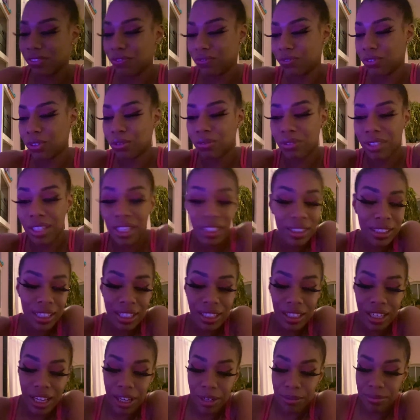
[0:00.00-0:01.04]
If you think they're
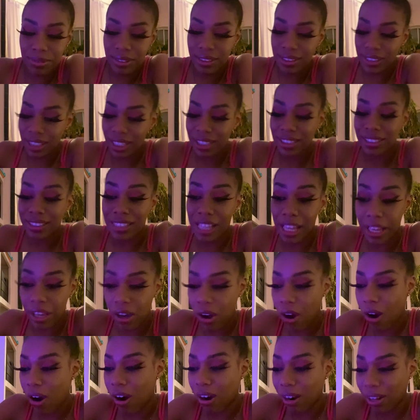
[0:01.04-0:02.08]
not obsessed, they
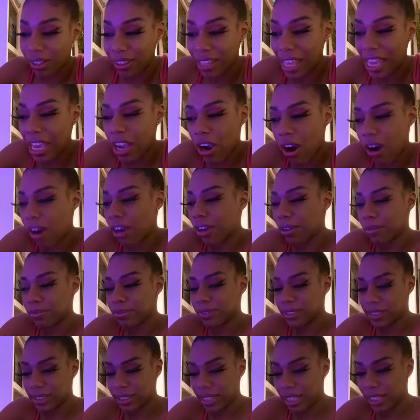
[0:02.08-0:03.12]
are. They are
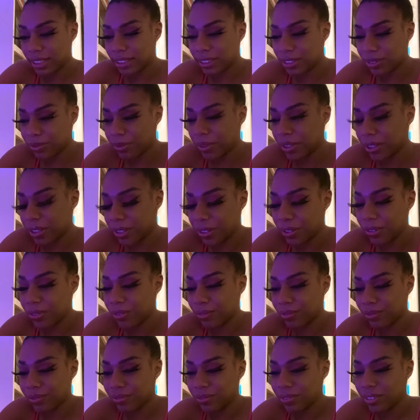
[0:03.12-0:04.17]
obsessed with you.
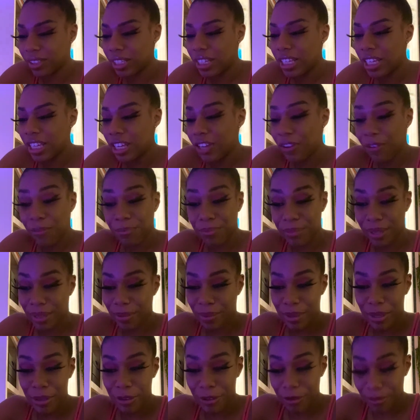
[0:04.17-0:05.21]
Maybe
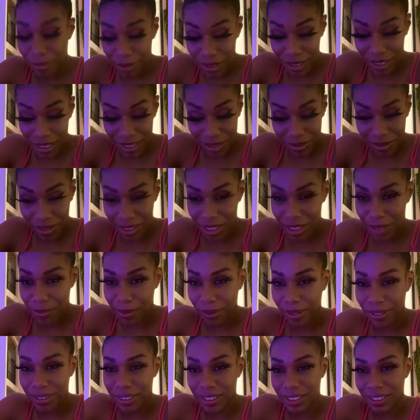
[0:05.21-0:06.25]
you're obsessed with this
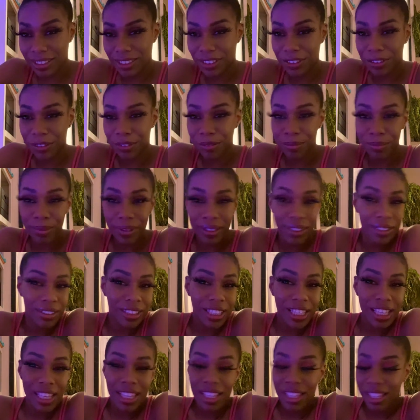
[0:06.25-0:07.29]
person too, but
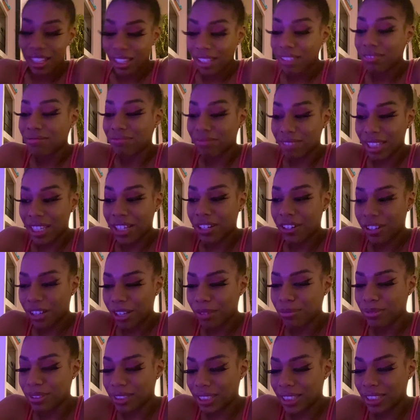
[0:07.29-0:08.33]
They're
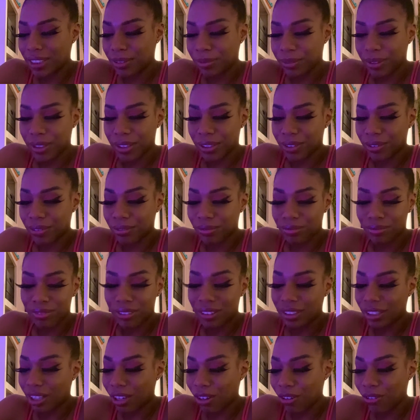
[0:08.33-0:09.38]
obsessed with you.
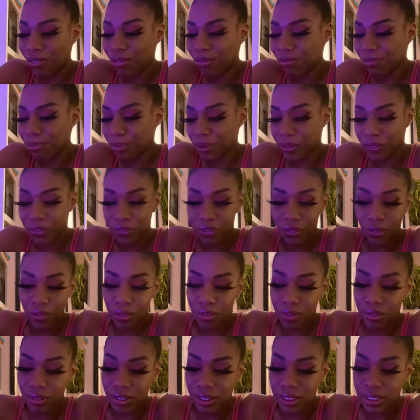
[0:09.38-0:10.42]
Don't be
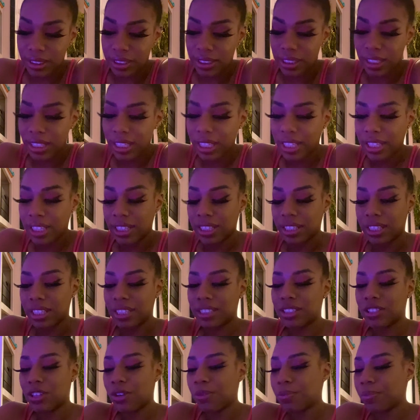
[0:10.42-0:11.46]
fooled.
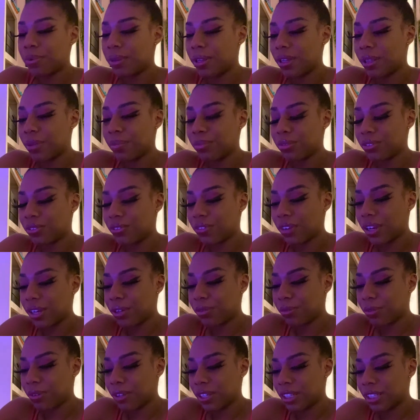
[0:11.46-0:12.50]
Let's open up the red
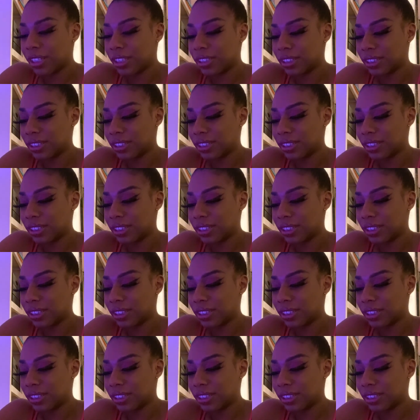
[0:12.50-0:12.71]
one.